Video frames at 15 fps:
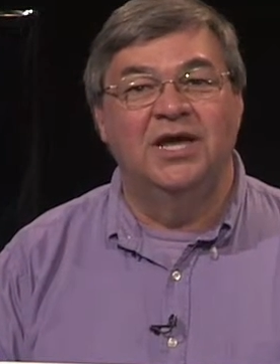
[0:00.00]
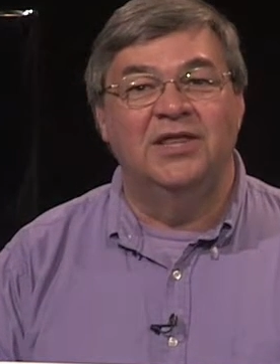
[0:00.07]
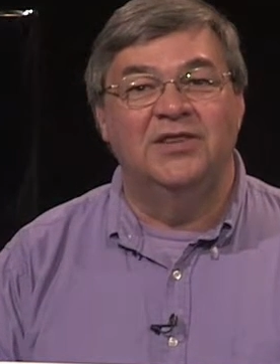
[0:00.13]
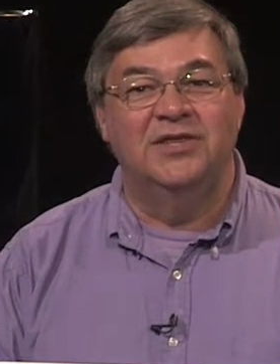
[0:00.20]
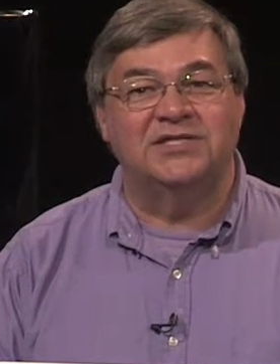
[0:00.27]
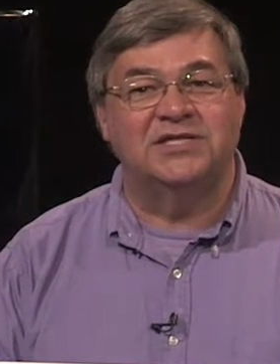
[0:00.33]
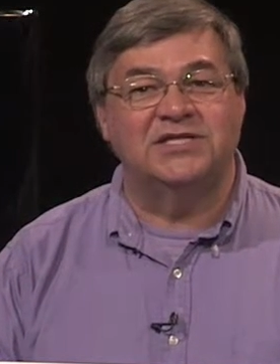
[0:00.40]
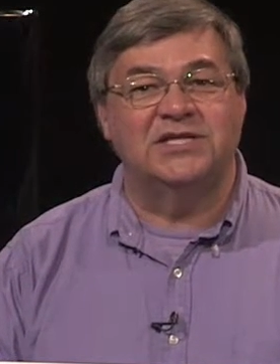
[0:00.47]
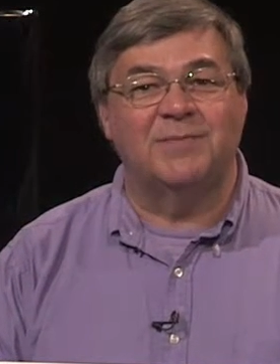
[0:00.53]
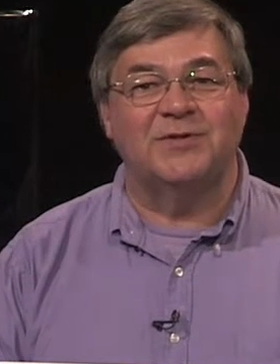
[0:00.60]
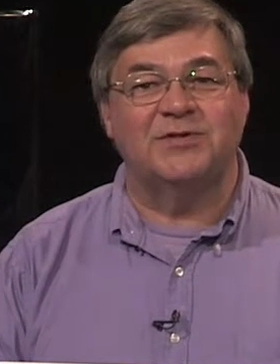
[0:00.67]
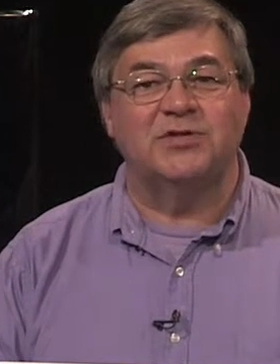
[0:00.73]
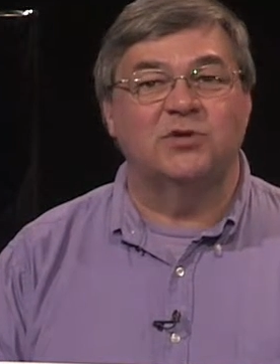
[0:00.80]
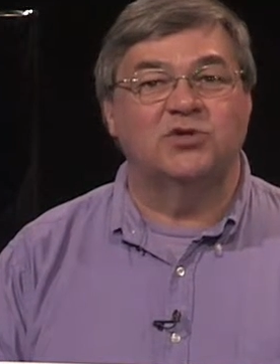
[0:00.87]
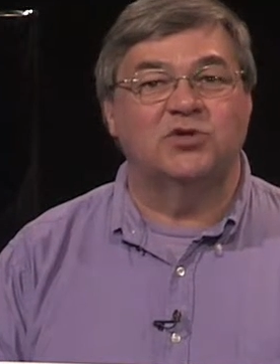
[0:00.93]
This is
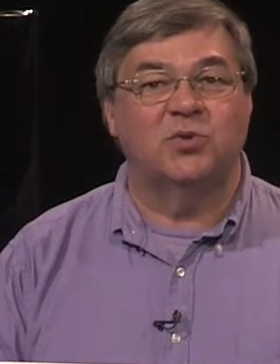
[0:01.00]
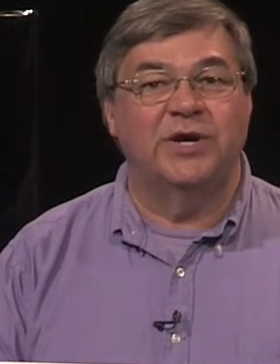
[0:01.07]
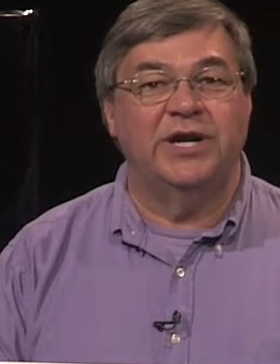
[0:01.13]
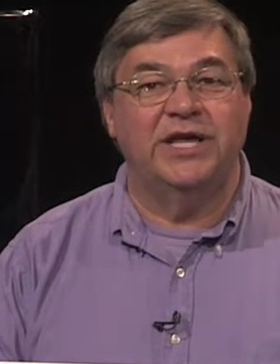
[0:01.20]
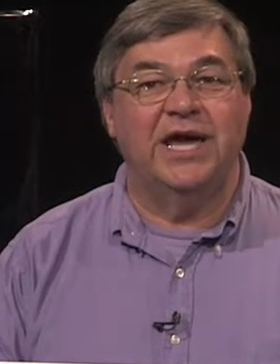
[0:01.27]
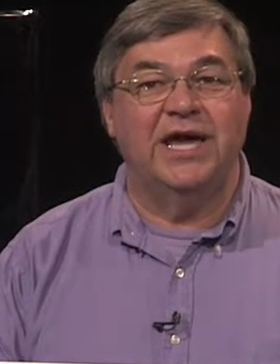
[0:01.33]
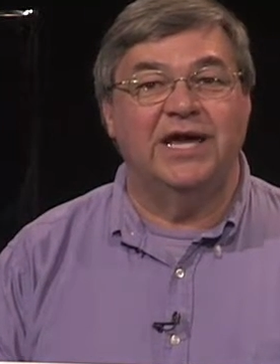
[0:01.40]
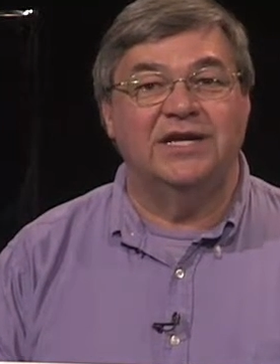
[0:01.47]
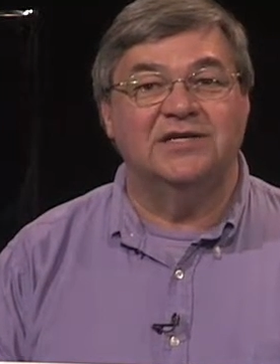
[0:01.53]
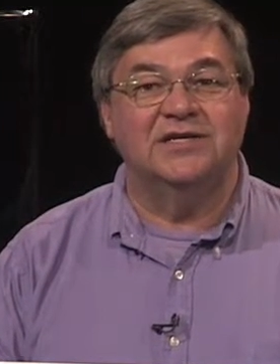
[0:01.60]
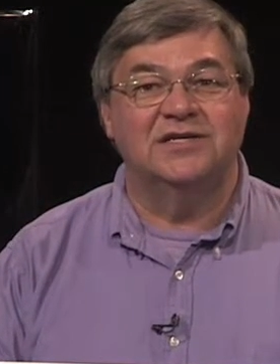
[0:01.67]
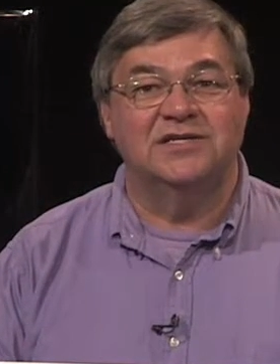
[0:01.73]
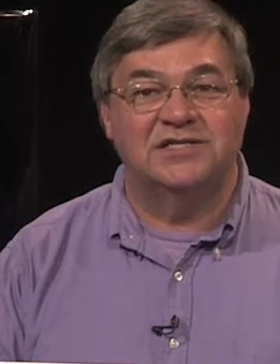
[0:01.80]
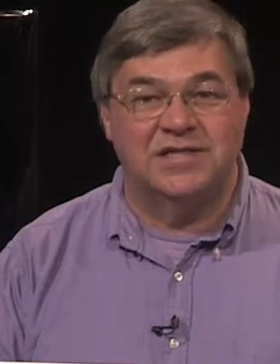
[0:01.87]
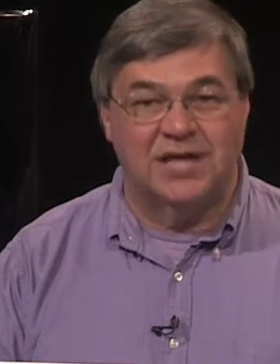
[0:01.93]
episode 28,
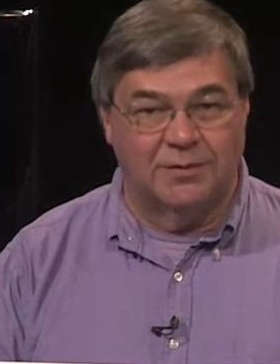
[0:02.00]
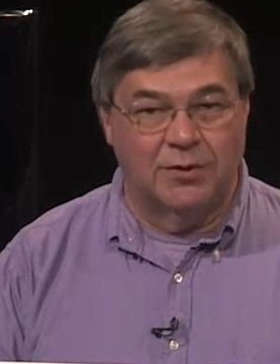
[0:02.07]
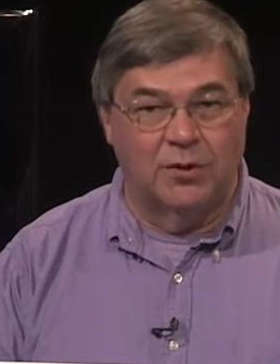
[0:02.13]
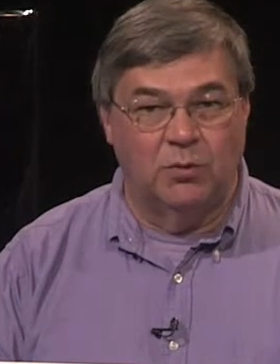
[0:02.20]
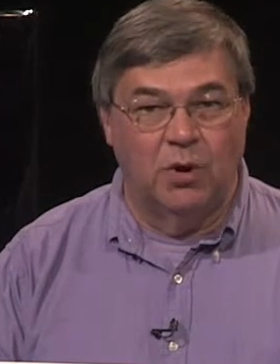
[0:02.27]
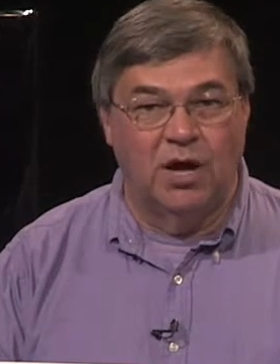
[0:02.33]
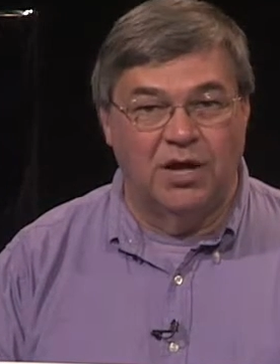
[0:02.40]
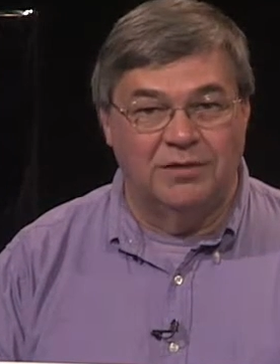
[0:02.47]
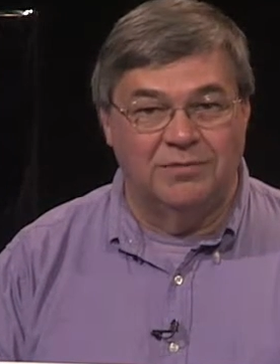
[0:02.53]
segment 1.